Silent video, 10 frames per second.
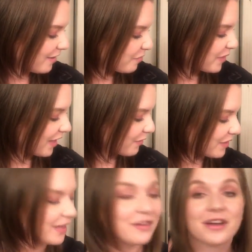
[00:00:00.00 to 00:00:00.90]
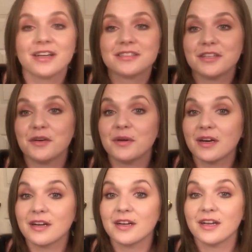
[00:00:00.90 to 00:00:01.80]
But I will let you guys know
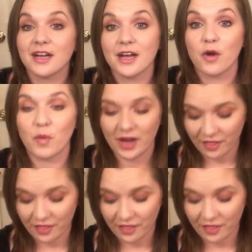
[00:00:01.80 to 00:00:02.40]
what